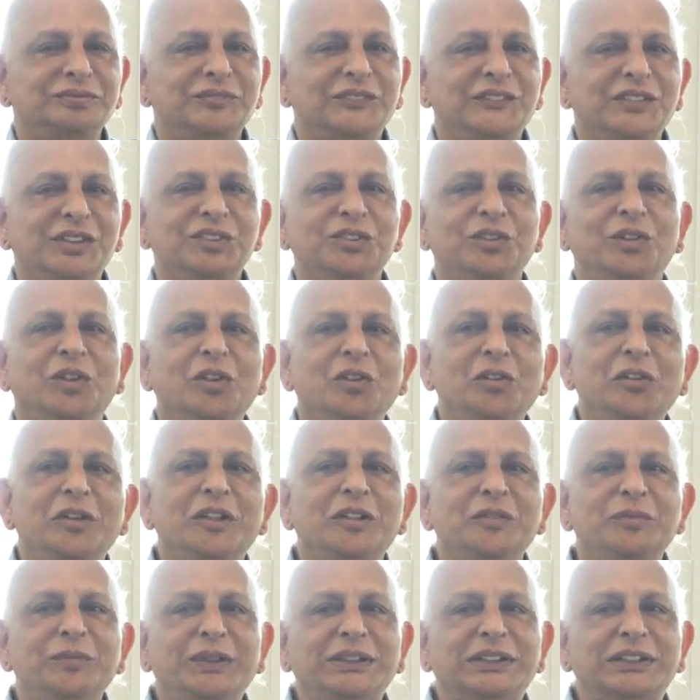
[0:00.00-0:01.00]

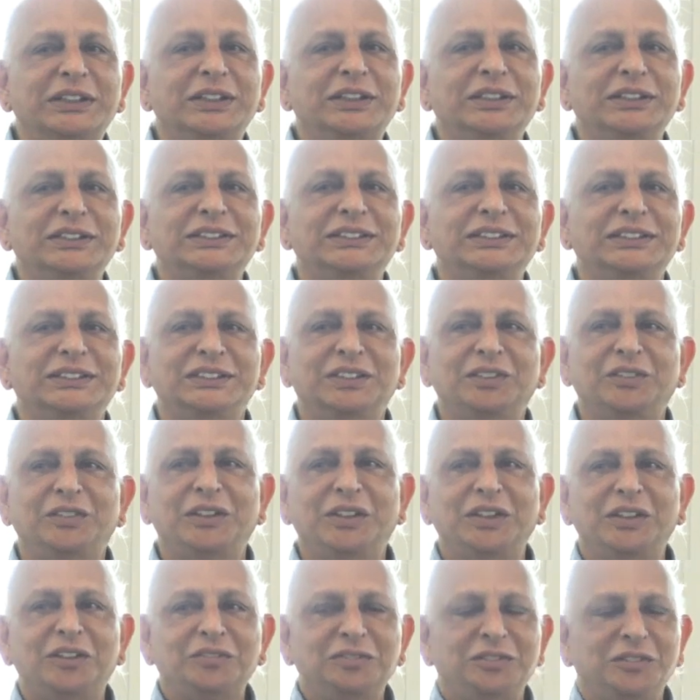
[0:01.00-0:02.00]
Swallowing bitterness is a
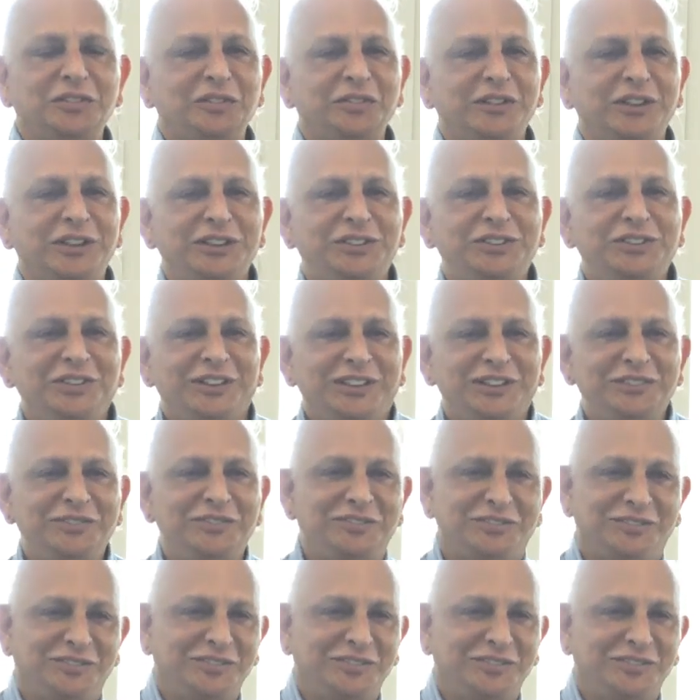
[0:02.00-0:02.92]
wonderful way to live.